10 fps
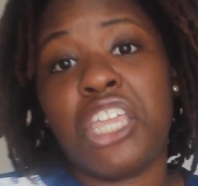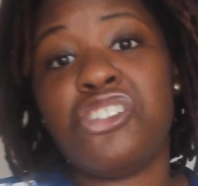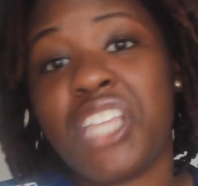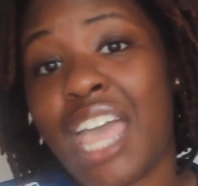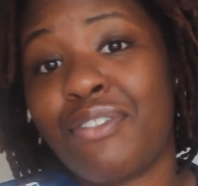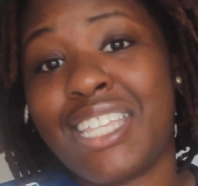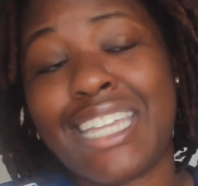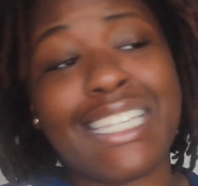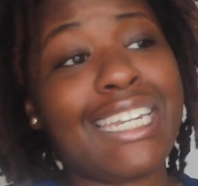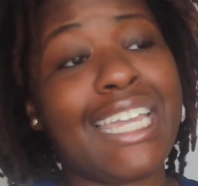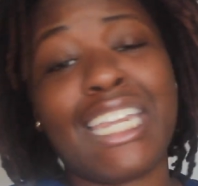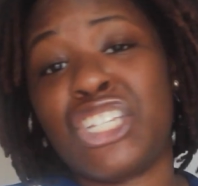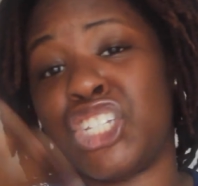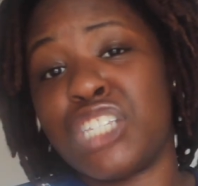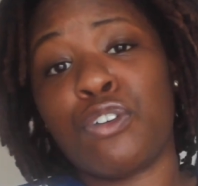They usually have a day
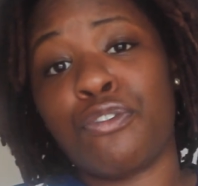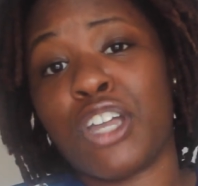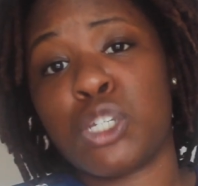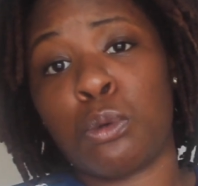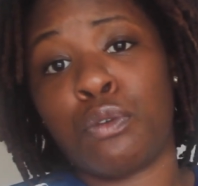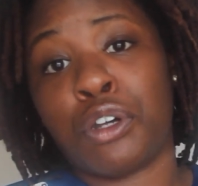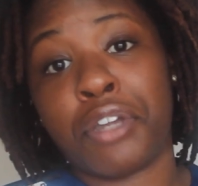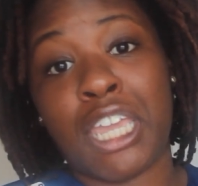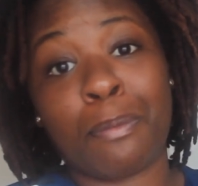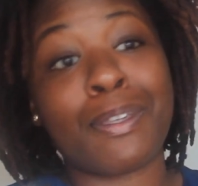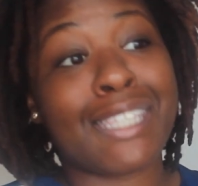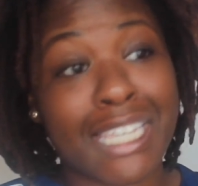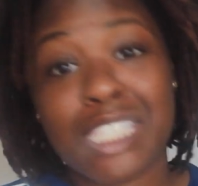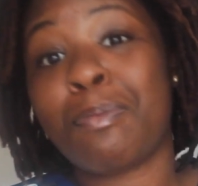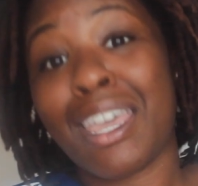dedicated just for freshmen moving on campus.
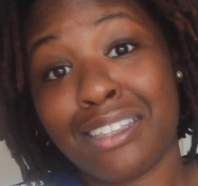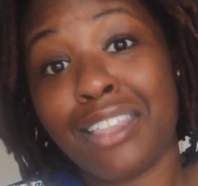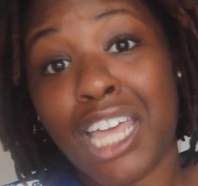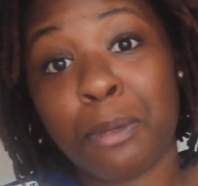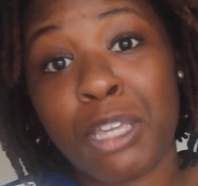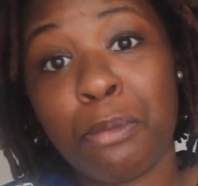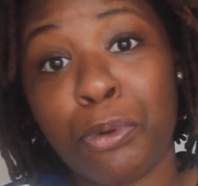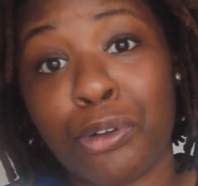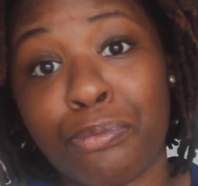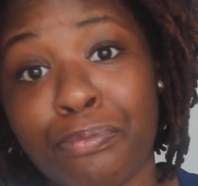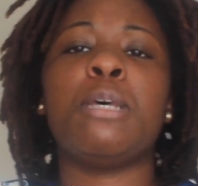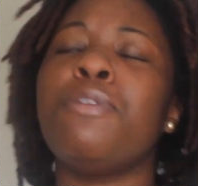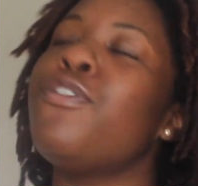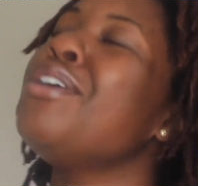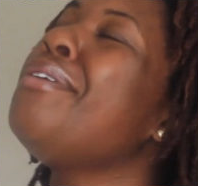Expect a lot of people. So
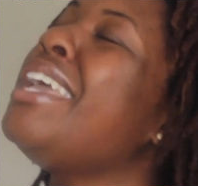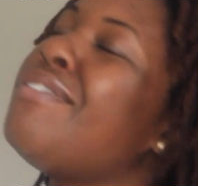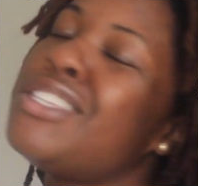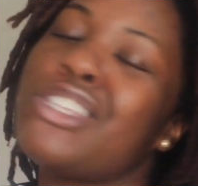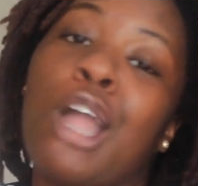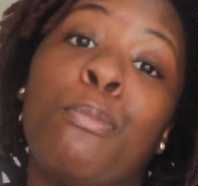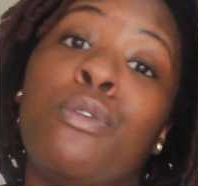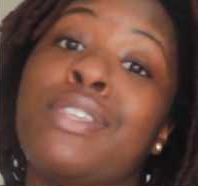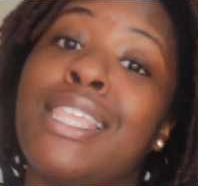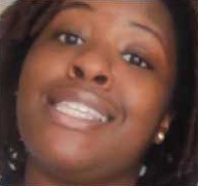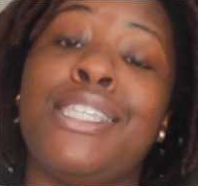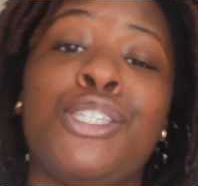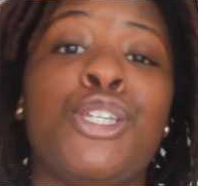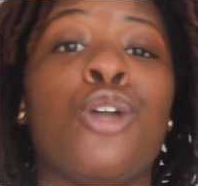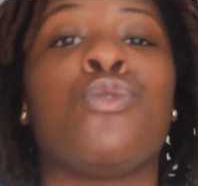before you even start moving things
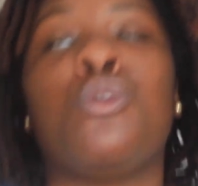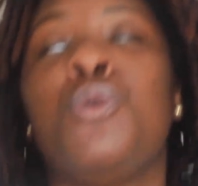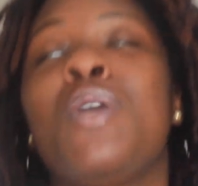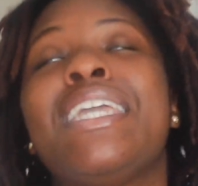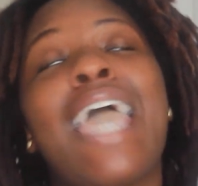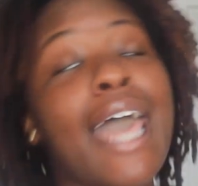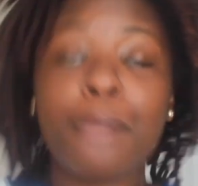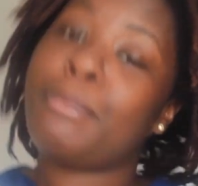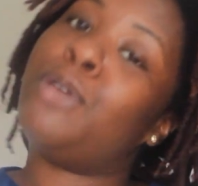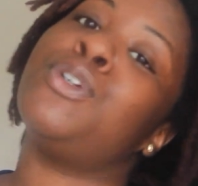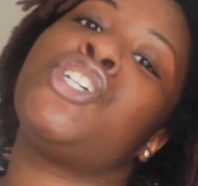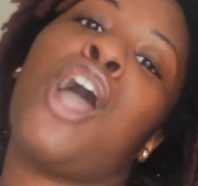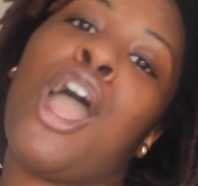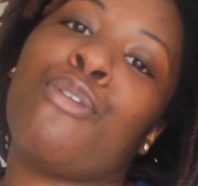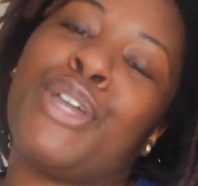into your room, you gotta meet with
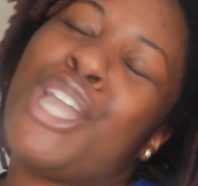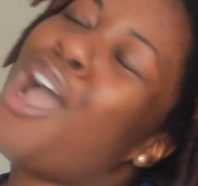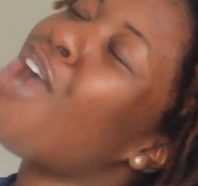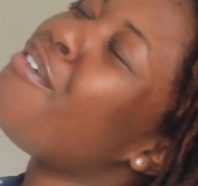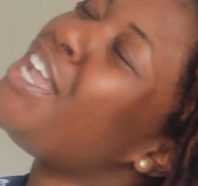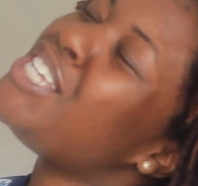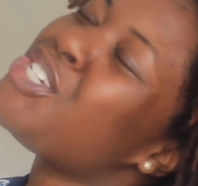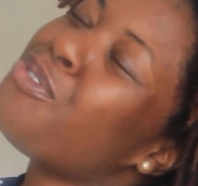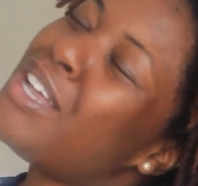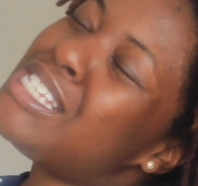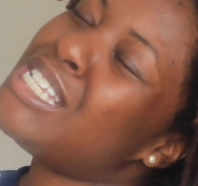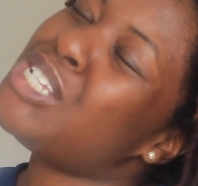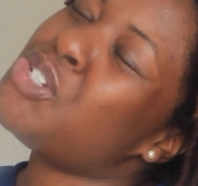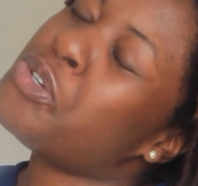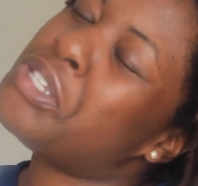your RA. Your RA is your
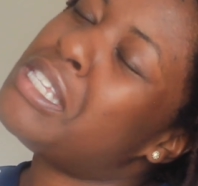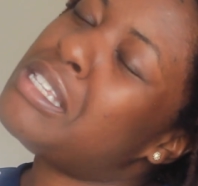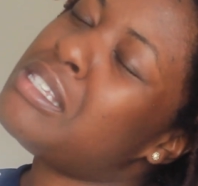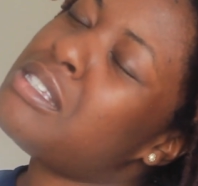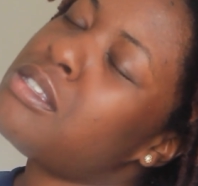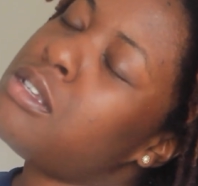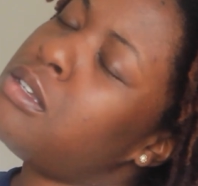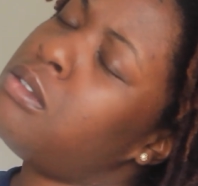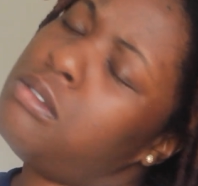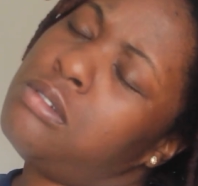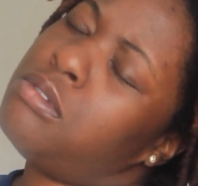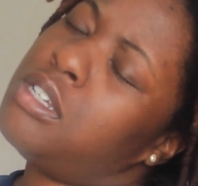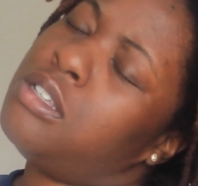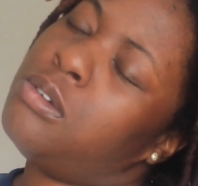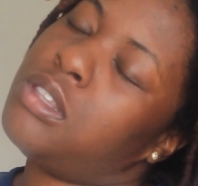residential assistant. I don't
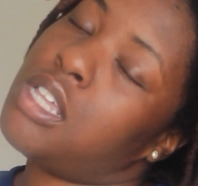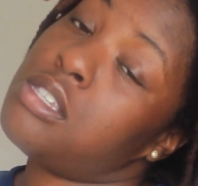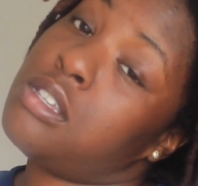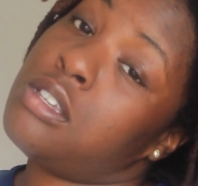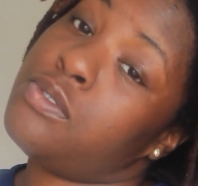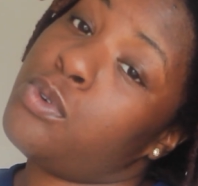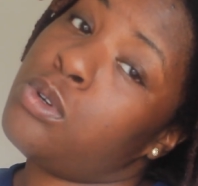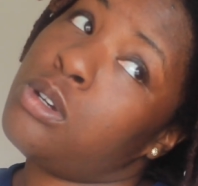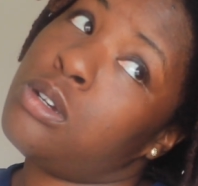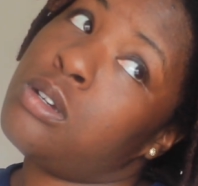really know what that stands for.